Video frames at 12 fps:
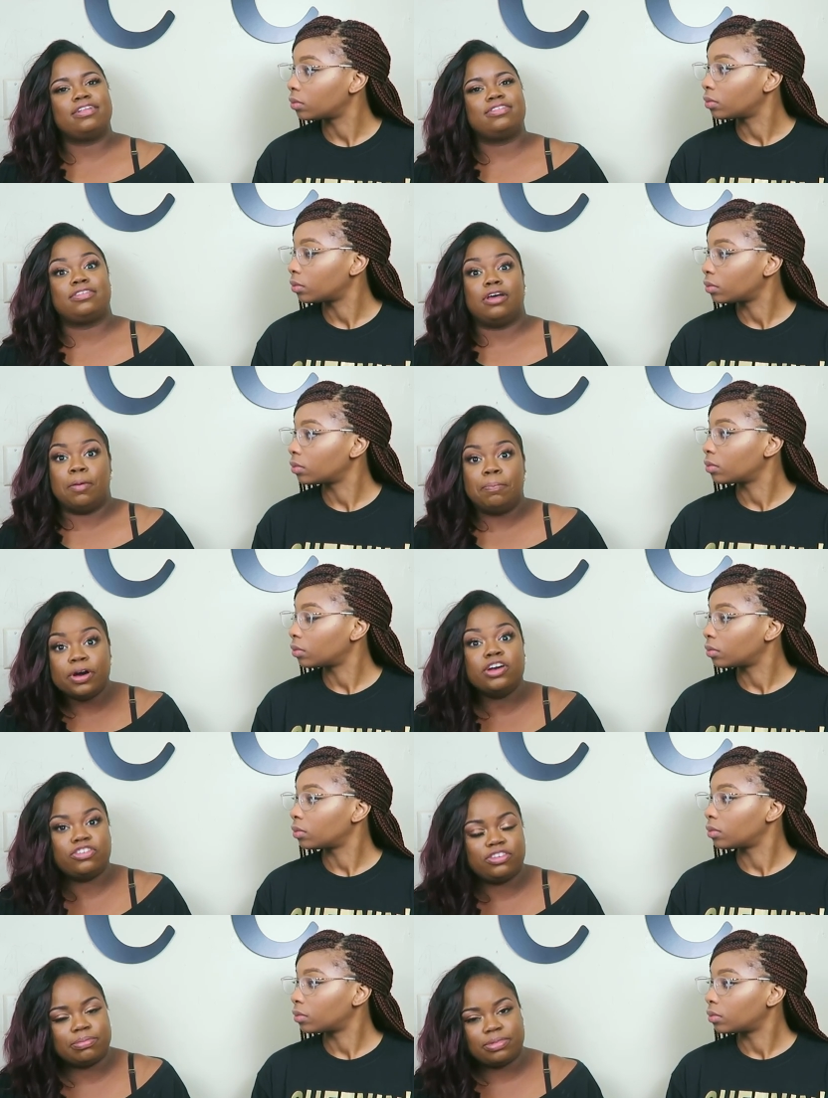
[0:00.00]
Speaker 1: It's a
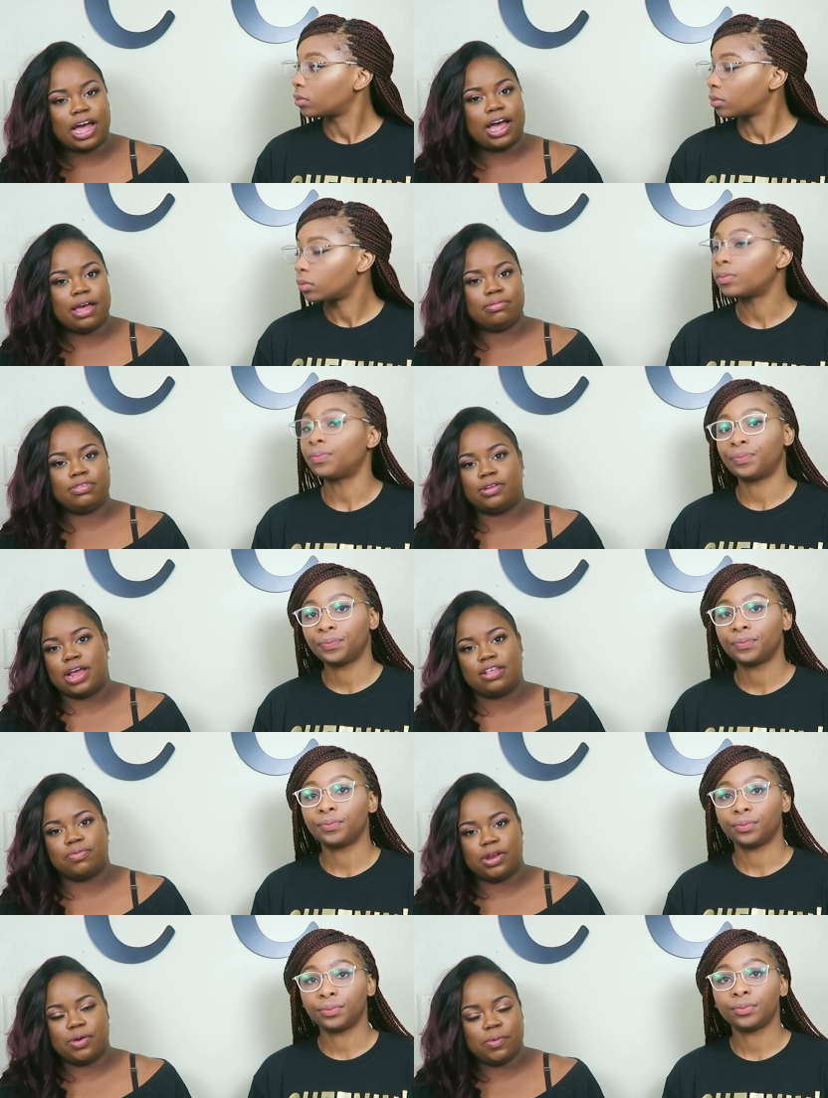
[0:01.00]
push sometimes.
Speaker 2: Mm-hmm. So that's
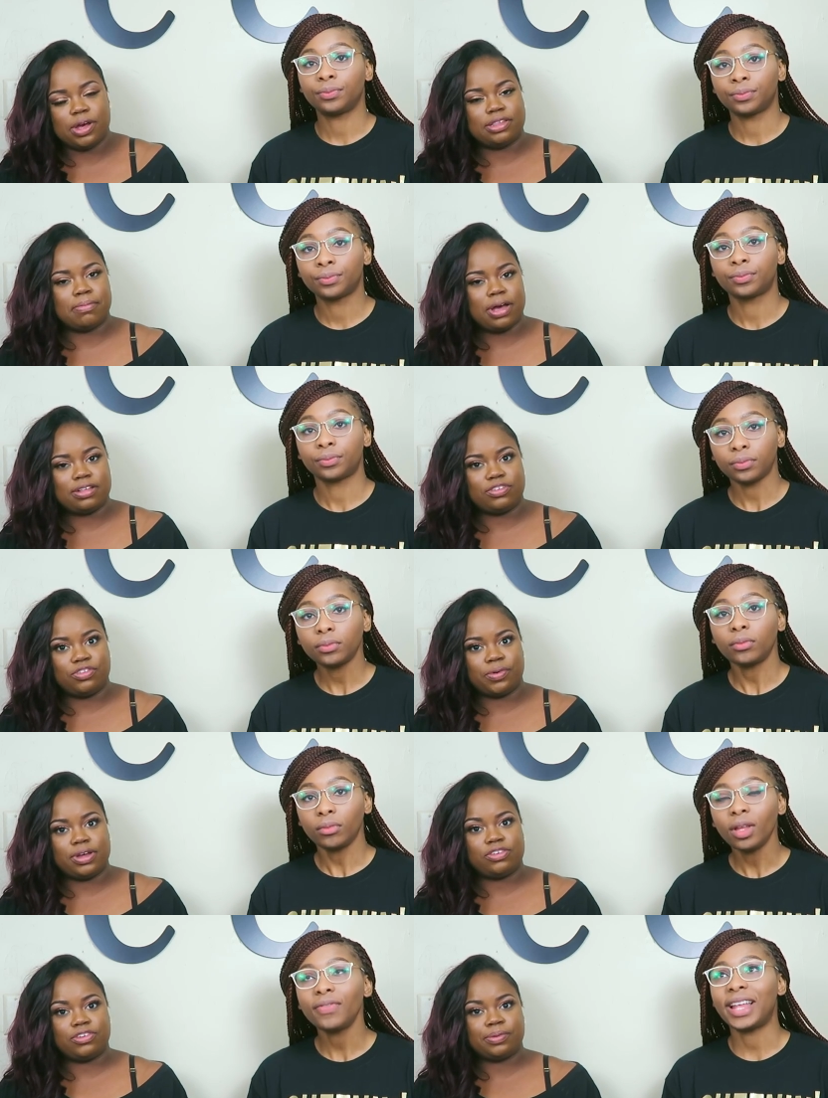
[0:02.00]
what it was in my
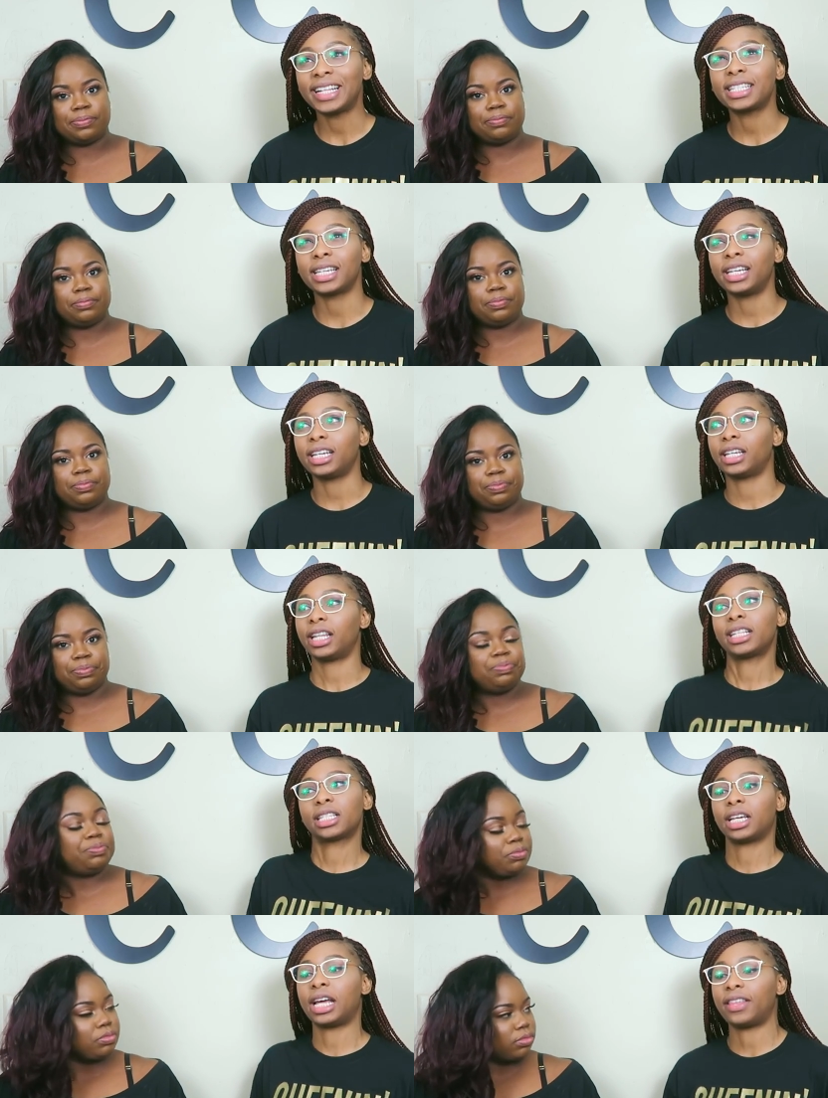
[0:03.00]
situation. That's good.
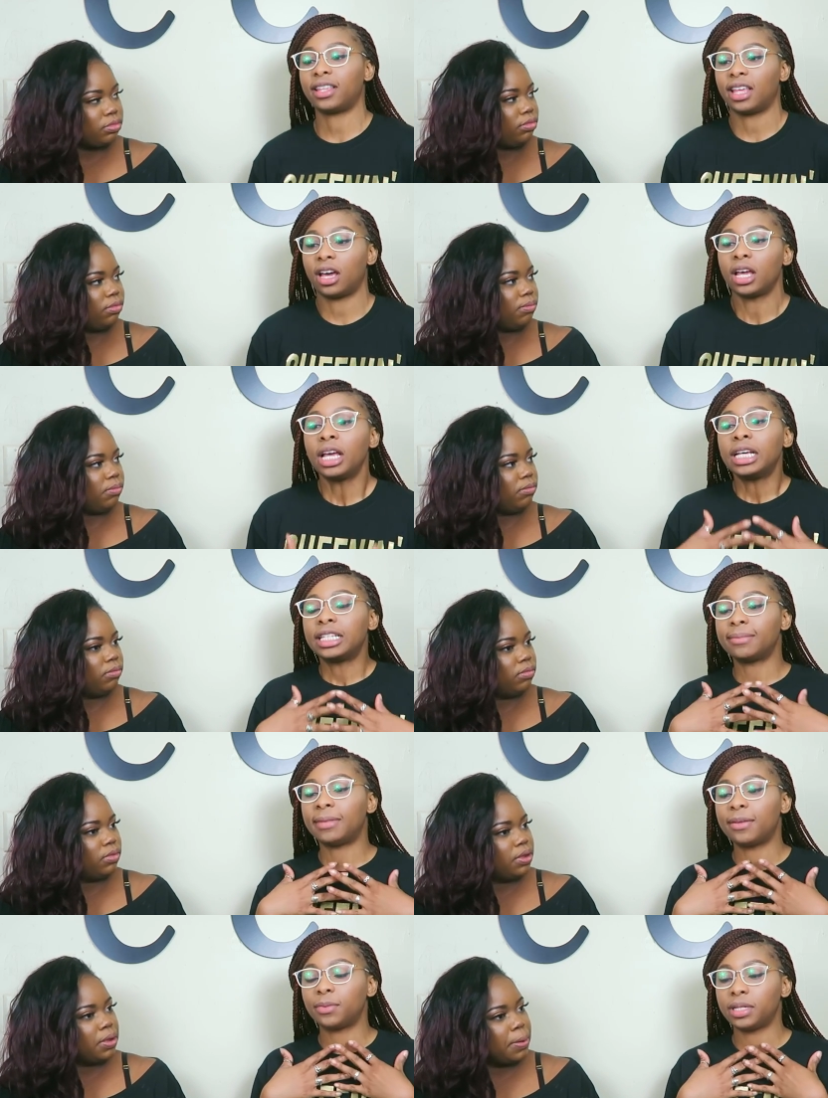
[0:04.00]
That's good. I think that
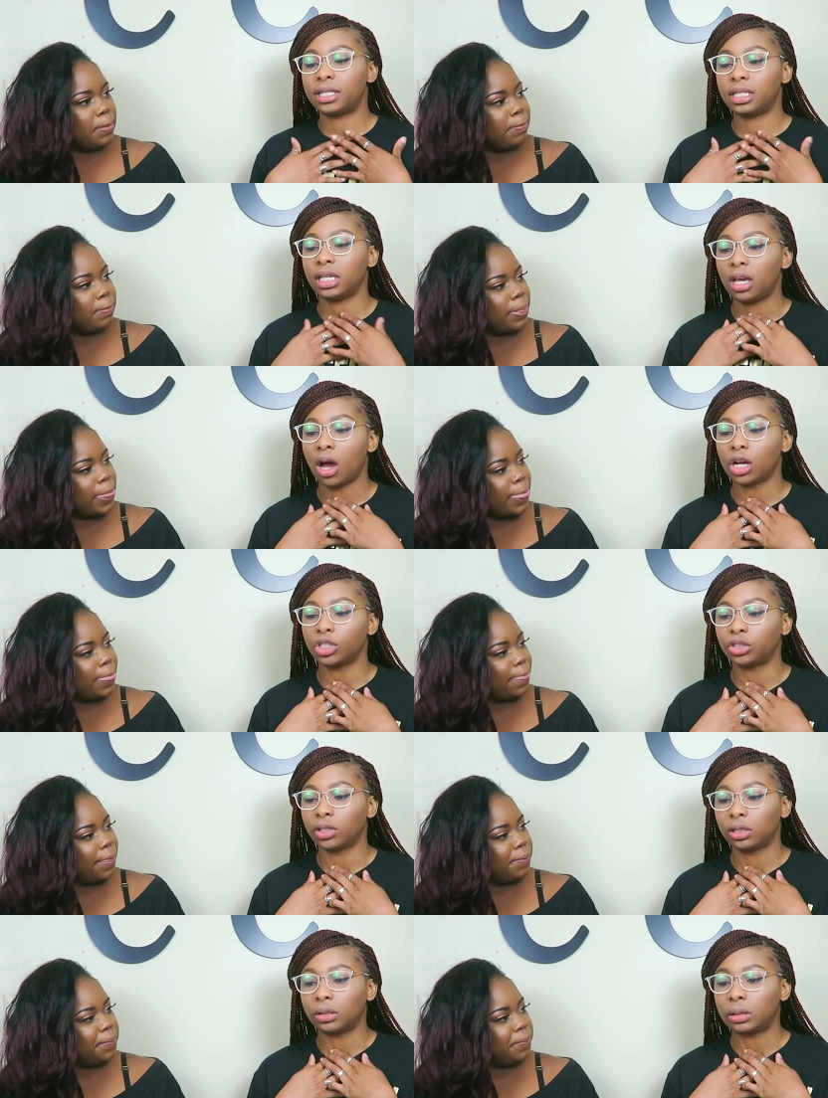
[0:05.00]
sometimes we see our
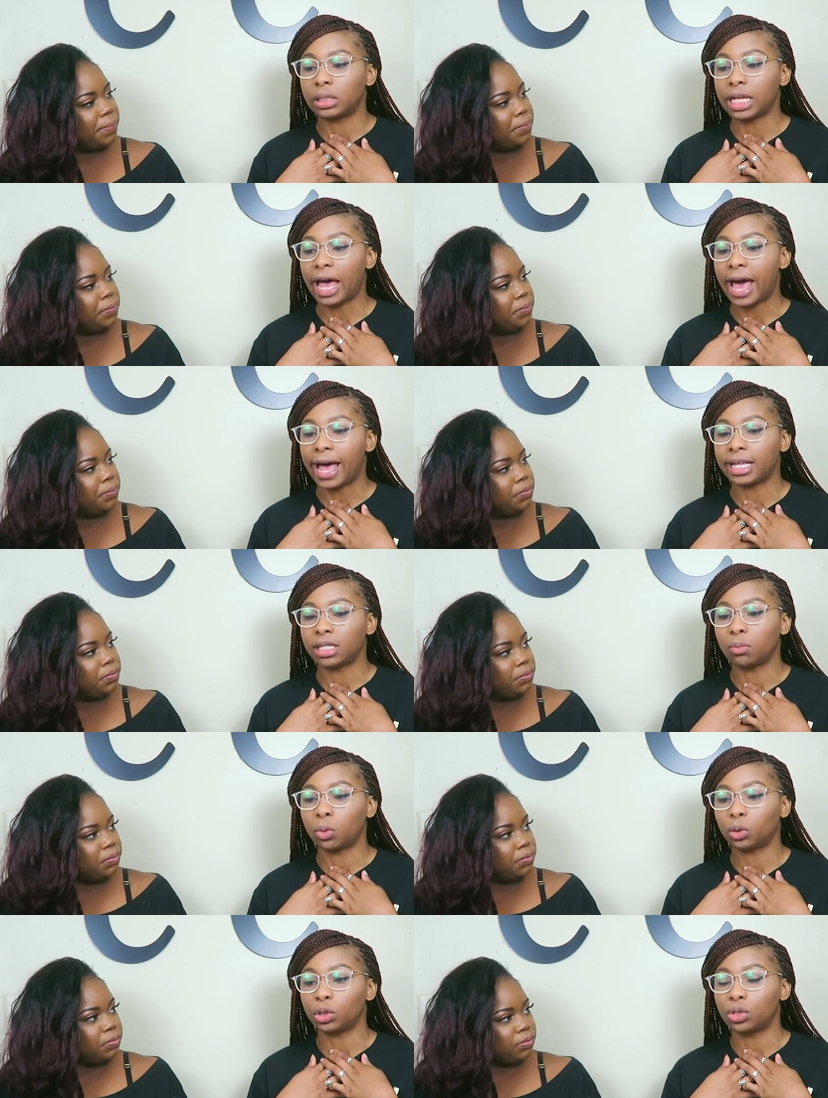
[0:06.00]
struggles as
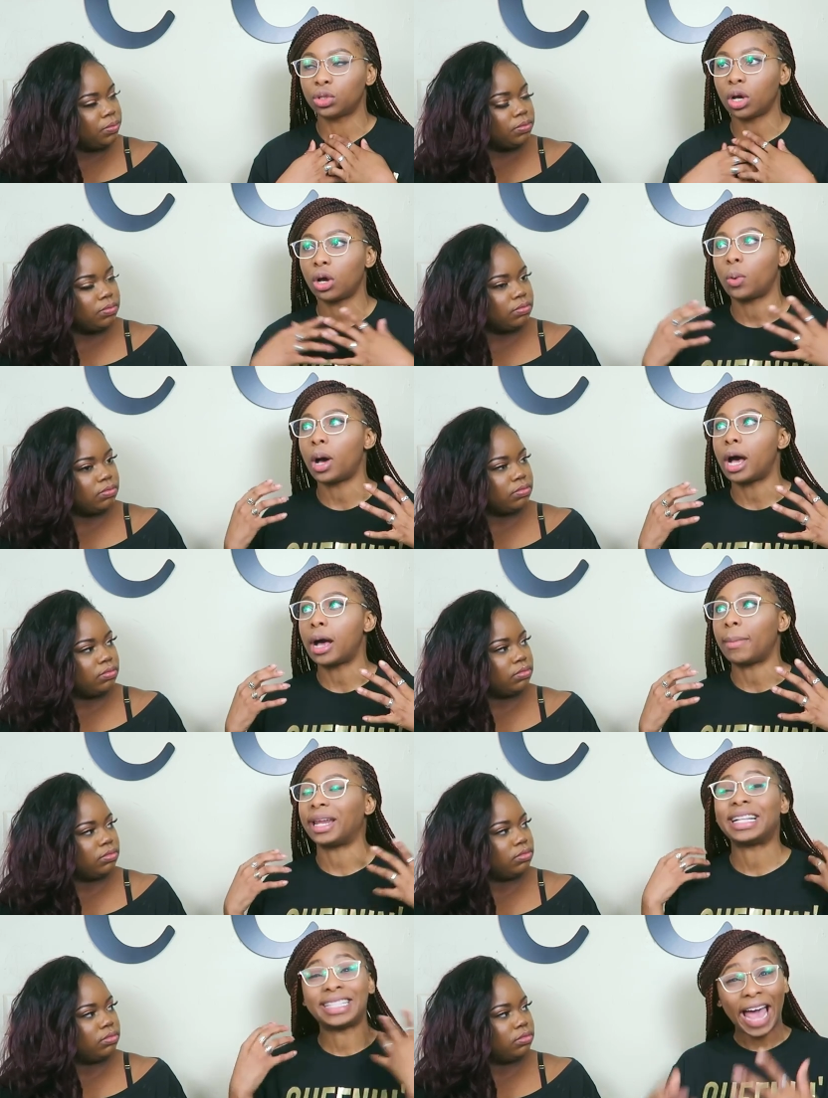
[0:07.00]
more so uh,
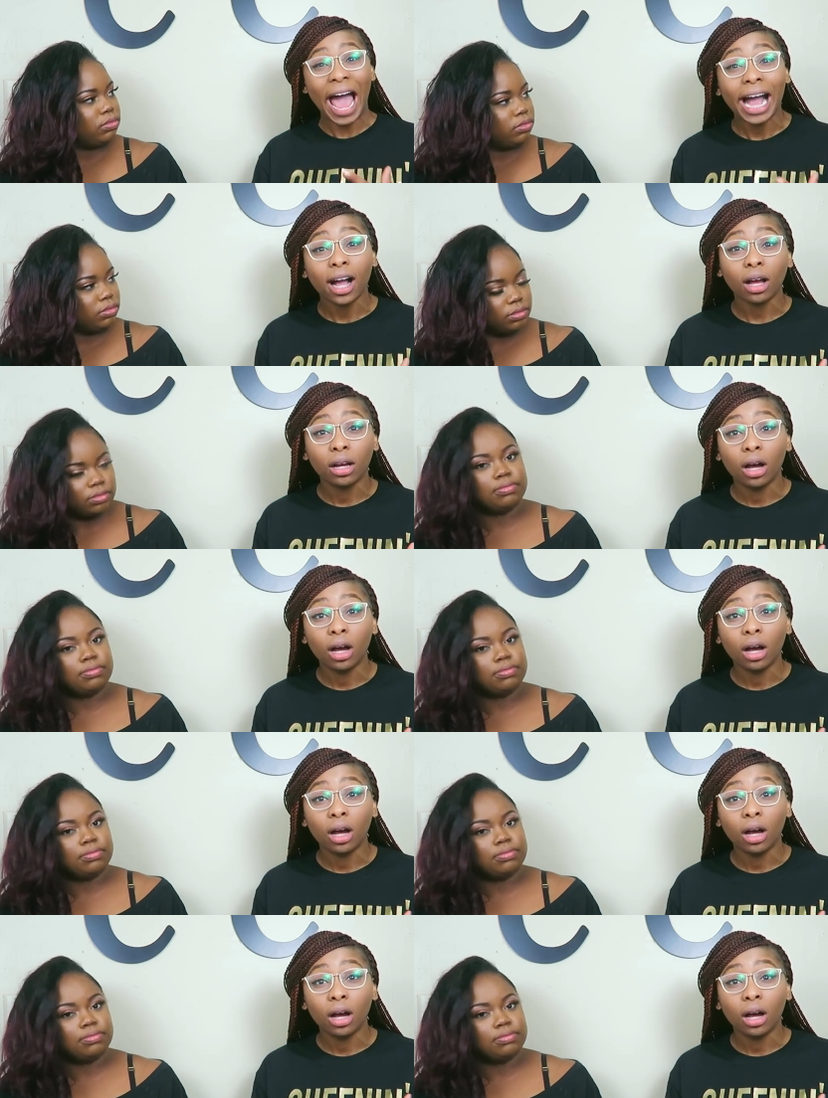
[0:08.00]
an attack